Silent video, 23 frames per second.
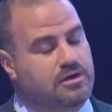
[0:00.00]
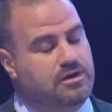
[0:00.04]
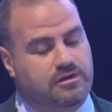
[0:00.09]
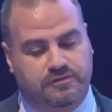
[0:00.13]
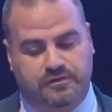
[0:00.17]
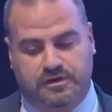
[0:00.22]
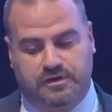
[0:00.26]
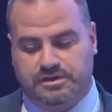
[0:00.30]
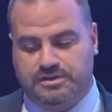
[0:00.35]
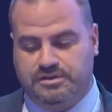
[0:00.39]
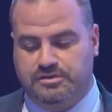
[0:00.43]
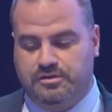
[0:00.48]

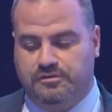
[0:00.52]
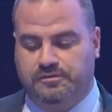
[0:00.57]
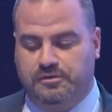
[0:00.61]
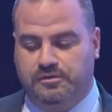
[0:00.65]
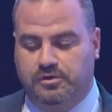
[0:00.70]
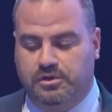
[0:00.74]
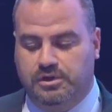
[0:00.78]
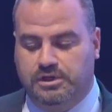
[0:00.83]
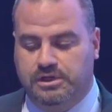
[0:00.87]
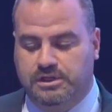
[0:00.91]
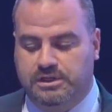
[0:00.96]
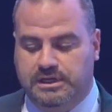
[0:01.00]
First of
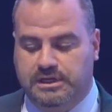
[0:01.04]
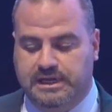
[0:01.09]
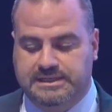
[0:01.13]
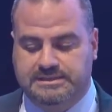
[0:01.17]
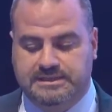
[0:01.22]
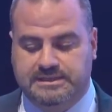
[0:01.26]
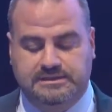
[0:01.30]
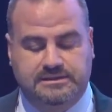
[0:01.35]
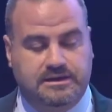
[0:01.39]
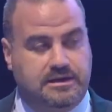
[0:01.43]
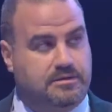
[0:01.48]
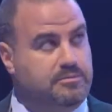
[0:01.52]
all, as
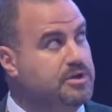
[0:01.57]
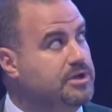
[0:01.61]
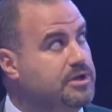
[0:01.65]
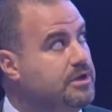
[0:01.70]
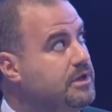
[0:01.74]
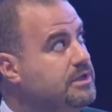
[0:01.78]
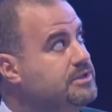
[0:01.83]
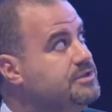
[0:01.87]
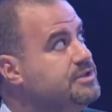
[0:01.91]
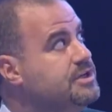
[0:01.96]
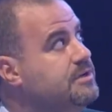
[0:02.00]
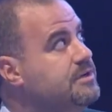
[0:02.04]
a
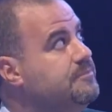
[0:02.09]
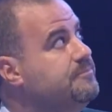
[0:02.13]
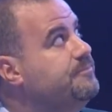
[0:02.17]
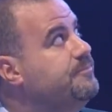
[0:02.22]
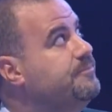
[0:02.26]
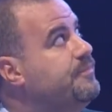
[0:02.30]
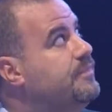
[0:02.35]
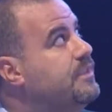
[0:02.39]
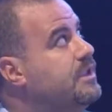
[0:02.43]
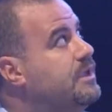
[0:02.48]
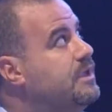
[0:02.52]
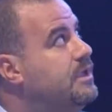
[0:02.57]
terminology,
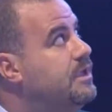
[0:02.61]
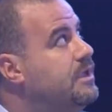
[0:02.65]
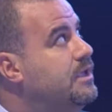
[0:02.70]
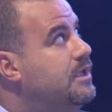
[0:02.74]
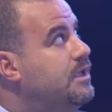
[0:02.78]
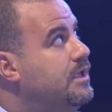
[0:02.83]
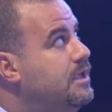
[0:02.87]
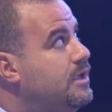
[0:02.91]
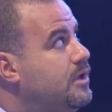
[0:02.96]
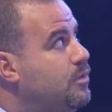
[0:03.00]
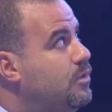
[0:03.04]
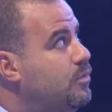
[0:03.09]

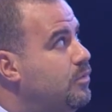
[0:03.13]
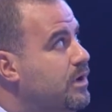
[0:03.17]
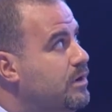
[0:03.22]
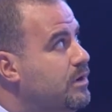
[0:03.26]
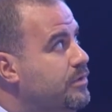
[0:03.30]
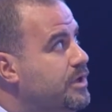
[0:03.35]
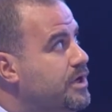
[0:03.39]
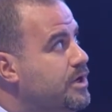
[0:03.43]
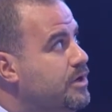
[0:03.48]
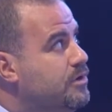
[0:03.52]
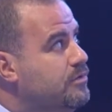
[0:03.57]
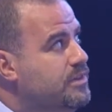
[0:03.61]
well,
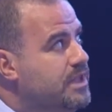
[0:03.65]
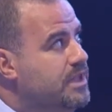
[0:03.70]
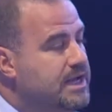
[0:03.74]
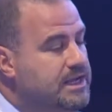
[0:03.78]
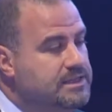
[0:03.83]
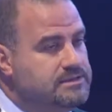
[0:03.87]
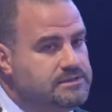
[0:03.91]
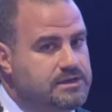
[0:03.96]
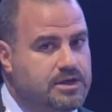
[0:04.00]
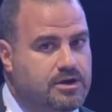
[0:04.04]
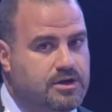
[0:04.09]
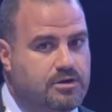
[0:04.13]
we know
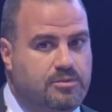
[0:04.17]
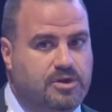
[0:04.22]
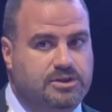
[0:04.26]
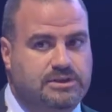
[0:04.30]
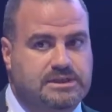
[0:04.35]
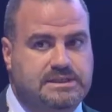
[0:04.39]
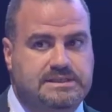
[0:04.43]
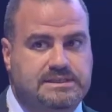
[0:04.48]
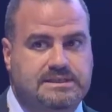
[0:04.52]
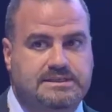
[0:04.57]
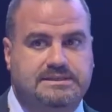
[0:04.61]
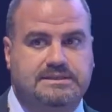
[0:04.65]
that a robot
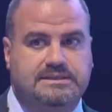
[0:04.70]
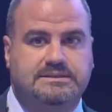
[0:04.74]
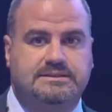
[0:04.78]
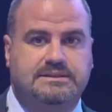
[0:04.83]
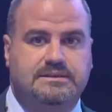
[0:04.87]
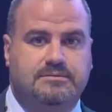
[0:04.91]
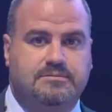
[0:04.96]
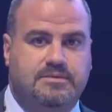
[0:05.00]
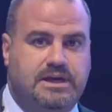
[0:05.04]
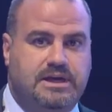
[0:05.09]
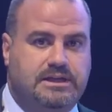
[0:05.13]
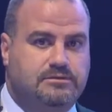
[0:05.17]
is a
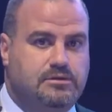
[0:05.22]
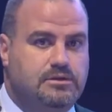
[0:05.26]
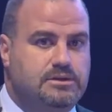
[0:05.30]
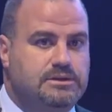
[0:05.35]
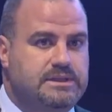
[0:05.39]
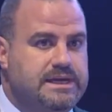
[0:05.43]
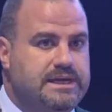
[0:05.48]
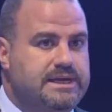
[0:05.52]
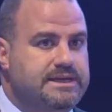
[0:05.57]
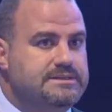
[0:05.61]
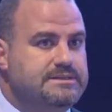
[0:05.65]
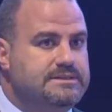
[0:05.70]
system that
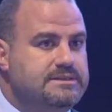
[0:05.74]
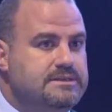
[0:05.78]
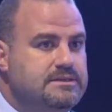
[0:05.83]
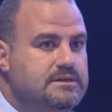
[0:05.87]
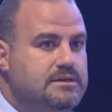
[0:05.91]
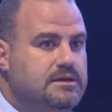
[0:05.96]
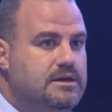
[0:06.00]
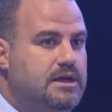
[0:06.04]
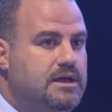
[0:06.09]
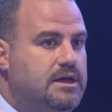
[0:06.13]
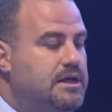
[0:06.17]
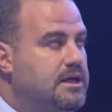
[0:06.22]
contains
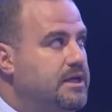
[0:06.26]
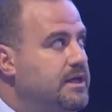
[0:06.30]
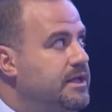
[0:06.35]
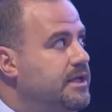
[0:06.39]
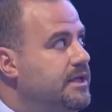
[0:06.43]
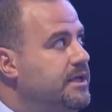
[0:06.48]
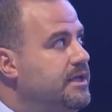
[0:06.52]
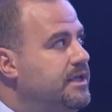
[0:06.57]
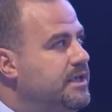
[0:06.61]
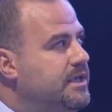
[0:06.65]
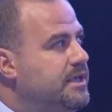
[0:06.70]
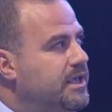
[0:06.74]

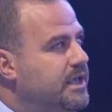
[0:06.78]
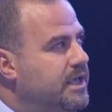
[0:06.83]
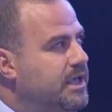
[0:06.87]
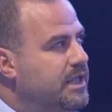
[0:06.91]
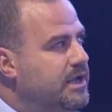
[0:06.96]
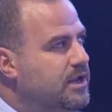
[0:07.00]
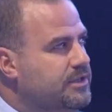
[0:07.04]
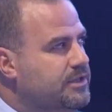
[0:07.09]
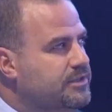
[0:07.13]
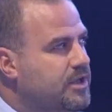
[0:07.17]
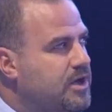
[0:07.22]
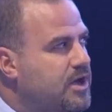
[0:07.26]
a
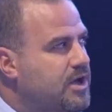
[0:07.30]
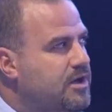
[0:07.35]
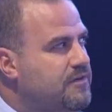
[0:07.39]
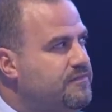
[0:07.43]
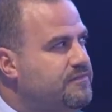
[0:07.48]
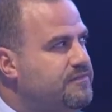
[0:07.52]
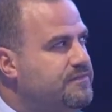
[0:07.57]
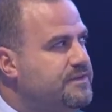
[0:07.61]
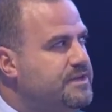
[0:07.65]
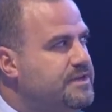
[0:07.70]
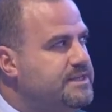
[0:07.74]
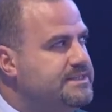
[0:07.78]
lot of
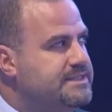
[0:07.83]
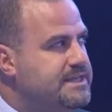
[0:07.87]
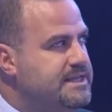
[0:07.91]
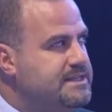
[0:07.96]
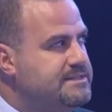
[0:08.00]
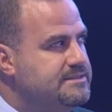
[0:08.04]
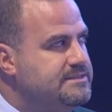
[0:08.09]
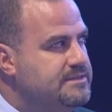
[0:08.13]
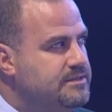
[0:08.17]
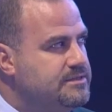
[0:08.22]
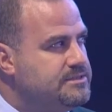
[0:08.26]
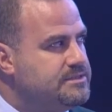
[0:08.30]

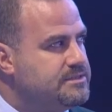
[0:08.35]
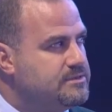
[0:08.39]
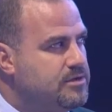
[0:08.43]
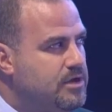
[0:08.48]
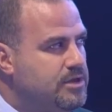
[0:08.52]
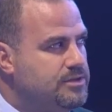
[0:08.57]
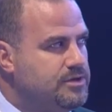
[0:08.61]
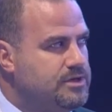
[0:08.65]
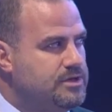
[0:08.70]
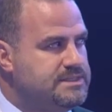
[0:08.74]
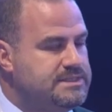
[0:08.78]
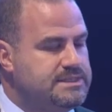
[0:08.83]
sensors,
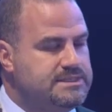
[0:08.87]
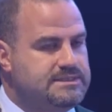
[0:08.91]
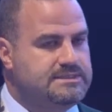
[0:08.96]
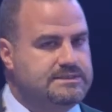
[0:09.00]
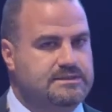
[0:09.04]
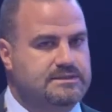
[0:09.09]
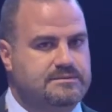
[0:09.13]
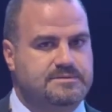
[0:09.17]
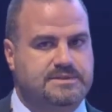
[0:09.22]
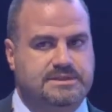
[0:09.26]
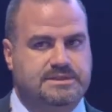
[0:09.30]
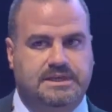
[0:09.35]
control
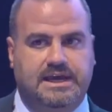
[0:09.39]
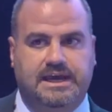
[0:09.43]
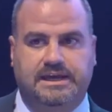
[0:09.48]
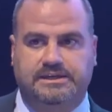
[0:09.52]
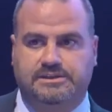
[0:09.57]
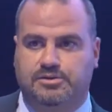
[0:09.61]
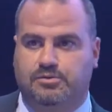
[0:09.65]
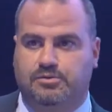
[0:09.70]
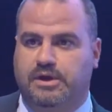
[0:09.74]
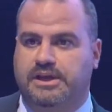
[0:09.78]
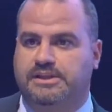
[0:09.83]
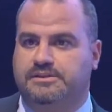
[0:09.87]
systems,
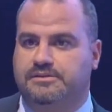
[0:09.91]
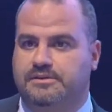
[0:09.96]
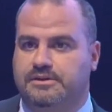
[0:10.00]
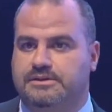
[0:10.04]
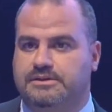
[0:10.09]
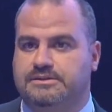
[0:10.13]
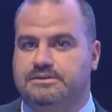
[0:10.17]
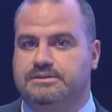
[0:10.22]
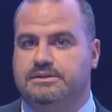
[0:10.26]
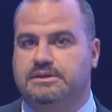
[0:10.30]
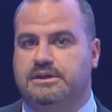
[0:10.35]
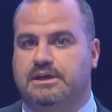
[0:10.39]

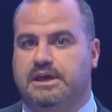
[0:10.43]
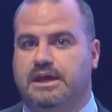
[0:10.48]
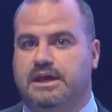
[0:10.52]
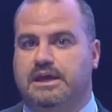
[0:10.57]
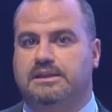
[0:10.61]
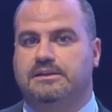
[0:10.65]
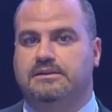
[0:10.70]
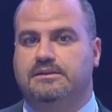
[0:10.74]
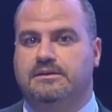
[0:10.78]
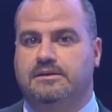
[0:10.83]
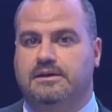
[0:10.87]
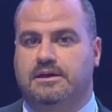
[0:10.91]
actuators,
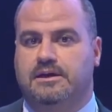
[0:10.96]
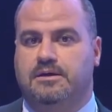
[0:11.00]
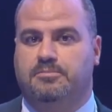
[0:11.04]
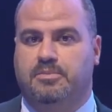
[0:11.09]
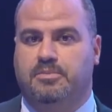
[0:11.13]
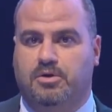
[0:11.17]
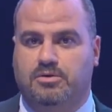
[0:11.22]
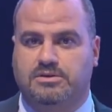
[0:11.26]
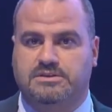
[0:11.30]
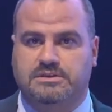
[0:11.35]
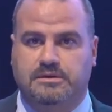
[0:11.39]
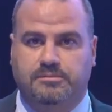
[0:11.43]
and
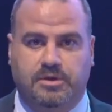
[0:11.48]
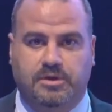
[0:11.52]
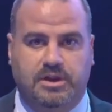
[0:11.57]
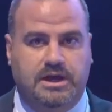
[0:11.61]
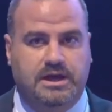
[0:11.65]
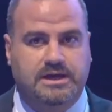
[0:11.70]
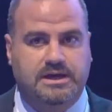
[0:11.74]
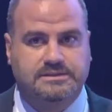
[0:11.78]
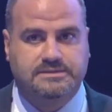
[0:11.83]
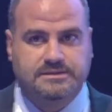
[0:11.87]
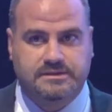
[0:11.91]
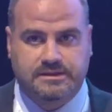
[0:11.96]
power
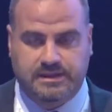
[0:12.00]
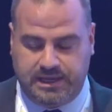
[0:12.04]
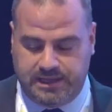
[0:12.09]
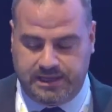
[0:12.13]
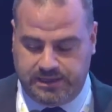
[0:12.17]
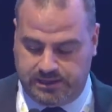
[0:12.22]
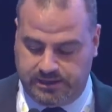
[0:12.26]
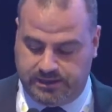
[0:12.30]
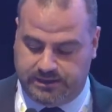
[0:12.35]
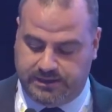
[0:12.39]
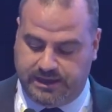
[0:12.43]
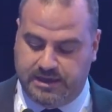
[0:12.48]
supplies,
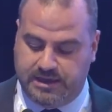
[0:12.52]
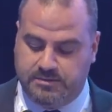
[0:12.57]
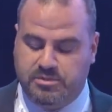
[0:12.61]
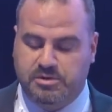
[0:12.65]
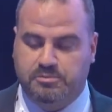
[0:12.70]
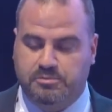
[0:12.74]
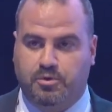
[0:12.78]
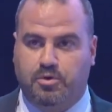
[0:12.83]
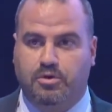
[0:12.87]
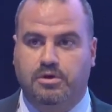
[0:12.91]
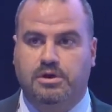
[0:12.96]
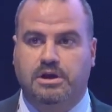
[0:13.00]
and can be
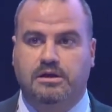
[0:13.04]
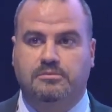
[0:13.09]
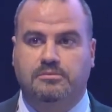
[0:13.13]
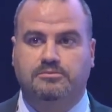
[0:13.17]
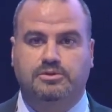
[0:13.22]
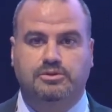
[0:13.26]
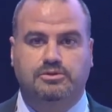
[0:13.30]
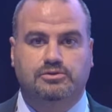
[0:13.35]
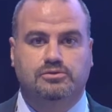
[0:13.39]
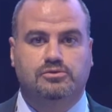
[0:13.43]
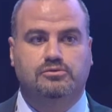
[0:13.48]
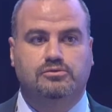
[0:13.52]
programmed
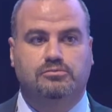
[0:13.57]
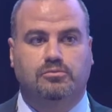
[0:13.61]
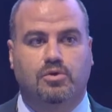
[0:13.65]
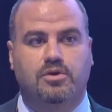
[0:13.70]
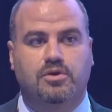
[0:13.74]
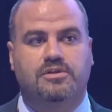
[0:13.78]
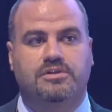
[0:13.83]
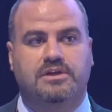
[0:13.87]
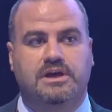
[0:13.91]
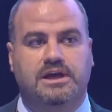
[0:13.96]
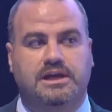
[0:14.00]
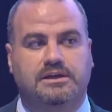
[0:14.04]
to do
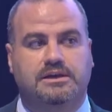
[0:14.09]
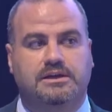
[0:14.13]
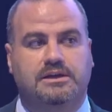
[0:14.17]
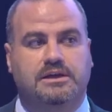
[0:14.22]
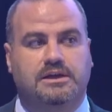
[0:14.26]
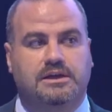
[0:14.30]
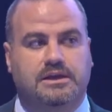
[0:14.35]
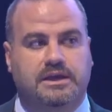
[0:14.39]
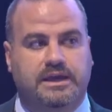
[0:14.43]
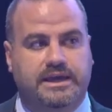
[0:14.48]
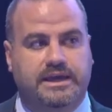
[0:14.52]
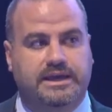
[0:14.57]
more than
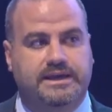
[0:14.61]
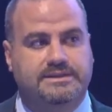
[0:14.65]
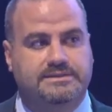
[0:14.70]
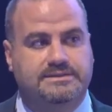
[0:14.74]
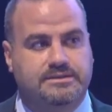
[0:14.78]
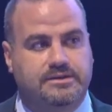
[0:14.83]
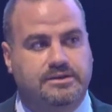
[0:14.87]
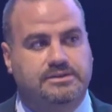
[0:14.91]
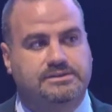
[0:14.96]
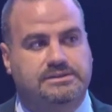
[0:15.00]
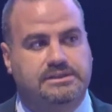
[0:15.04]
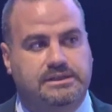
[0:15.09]
a
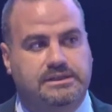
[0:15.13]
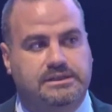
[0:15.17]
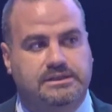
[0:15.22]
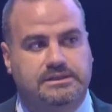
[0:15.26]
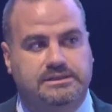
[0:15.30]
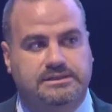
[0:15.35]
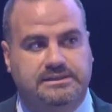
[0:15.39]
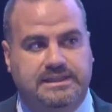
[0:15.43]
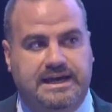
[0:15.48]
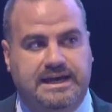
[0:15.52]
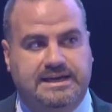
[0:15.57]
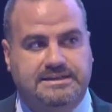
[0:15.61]
certain
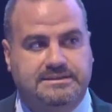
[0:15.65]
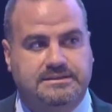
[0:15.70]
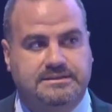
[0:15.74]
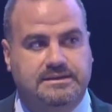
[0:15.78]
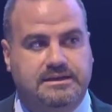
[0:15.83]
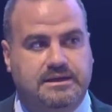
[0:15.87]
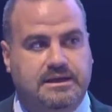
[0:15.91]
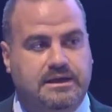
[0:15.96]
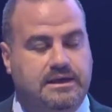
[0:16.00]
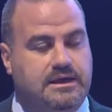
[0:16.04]
task.